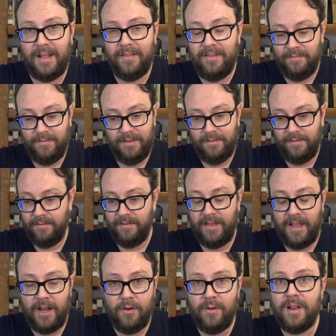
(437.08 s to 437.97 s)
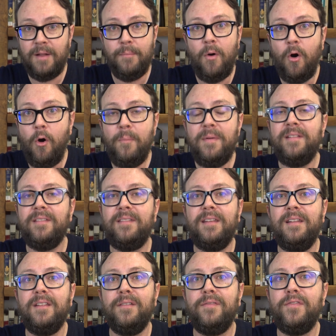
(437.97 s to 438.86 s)
there in the moment,
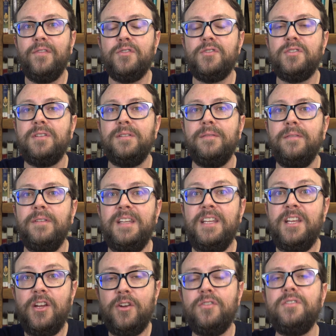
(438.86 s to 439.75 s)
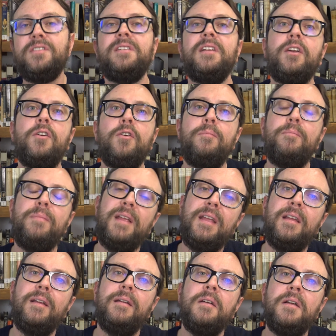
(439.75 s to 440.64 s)
in the first years, it could
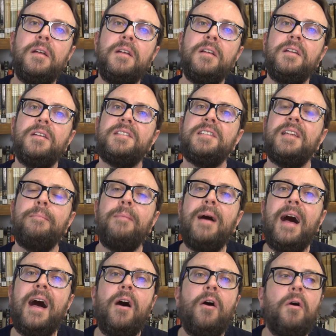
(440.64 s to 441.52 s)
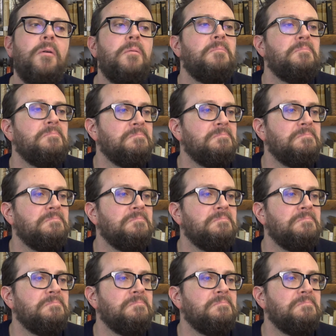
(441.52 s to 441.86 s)
be somehow